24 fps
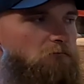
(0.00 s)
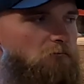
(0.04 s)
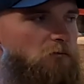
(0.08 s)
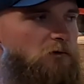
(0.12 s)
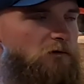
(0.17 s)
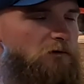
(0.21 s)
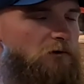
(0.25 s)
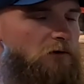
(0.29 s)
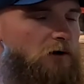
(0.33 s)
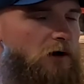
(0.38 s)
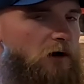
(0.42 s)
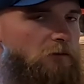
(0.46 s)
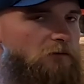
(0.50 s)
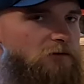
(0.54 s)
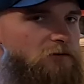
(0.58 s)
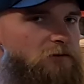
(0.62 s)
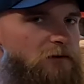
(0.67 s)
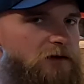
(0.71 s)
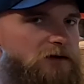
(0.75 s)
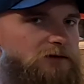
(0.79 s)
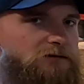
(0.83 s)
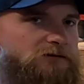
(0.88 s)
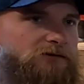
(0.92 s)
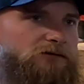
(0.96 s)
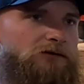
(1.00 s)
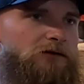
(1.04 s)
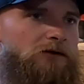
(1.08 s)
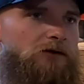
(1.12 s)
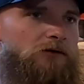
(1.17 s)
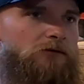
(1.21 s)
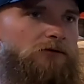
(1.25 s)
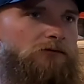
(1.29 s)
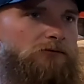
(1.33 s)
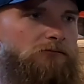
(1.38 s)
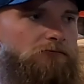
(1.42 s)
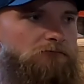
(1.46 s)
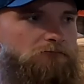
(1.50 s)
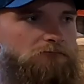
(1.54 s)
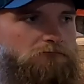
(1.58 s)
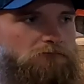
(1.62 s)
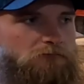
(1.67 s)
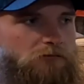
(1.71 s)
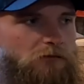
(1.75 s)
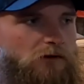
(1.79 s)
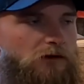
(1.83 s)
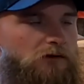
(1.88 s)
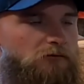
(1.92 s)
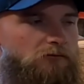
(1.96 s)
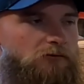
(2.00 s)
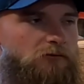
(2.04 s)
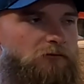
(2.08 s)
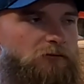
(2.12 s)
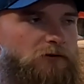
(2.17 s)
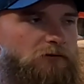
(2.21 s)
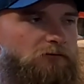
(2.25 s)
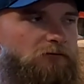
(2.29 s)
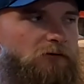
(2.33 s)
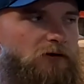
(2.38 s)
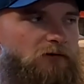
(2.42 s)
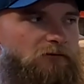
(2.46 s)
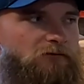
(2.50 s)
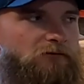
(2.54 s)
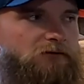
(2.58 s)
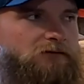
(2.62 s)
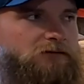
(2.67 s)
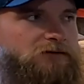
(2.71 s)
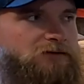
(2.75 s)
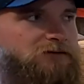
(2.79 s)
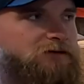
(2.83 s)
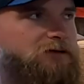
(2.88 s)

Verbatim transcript: with an optimized load, it would be roughly the